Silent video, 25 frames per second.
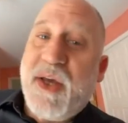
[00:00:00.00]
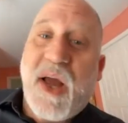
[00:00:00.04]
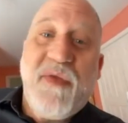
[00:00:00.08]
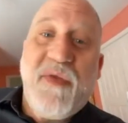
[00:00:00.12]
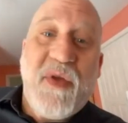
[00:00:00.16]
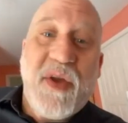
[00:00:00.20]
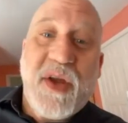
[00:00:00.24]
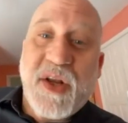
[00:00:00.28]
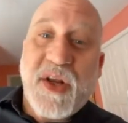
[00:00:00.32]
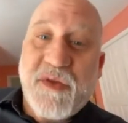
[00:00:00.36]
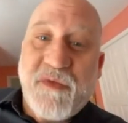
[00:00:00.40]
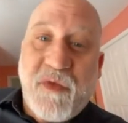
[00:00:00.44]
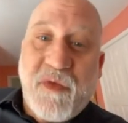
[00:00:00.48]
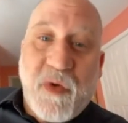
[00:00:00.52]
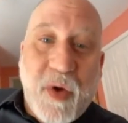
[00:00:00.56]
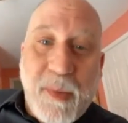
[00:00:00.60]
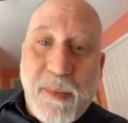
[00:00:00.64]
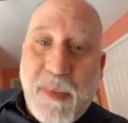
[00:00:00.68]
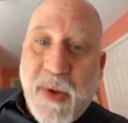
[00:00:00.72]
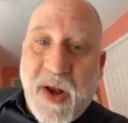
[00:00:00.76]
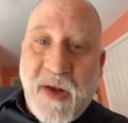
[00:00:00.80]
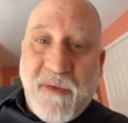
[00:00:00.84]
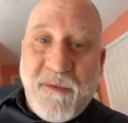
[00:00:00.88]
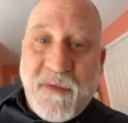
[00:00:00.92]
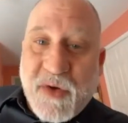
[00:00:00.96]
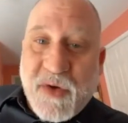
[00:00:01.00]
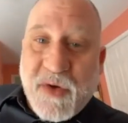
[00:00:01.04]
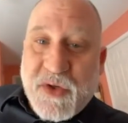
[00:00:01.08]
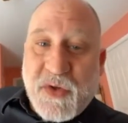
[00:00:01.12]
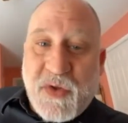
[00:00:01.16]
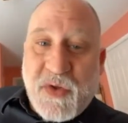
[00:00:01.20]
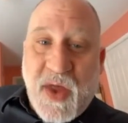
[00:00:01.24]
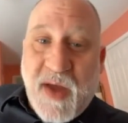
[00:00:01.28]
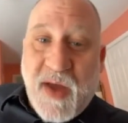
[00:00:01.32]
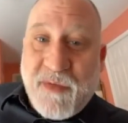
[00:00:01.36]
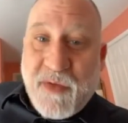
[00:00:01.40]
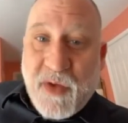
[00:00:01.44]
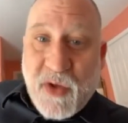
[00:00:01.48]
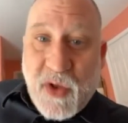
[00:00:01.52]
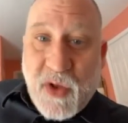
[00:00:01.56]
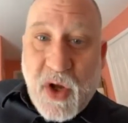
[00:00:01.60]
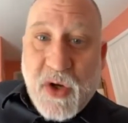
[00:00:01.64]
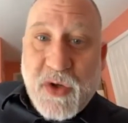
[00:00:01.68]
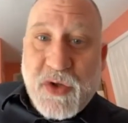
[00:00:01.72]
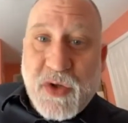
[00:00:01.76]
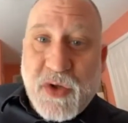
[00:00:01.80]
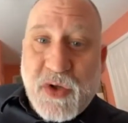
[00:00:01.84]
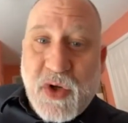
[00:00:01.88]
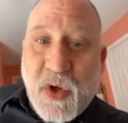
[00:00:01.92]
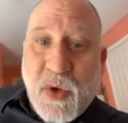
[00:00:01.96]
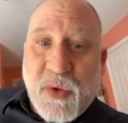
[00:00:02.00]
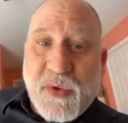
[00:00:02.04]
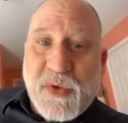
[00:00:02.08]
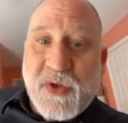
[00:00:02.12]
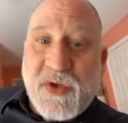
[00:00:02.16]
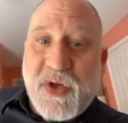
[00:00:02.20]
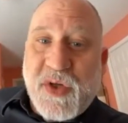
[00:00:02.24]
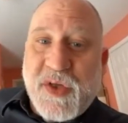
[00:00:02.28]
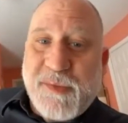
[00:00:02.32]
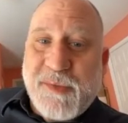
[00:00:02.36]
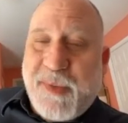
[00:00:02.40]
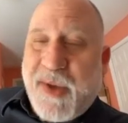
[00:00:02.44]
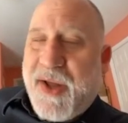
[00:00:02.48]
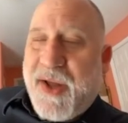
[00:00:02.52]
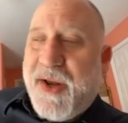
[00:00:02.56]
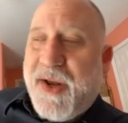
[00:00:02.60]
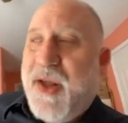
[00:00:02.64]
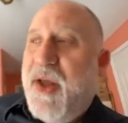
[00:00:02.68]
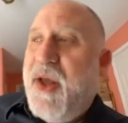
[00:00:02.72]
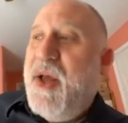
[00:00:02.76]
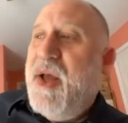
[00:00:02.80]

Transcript: I think it's very beneficial to have the larger dosages, but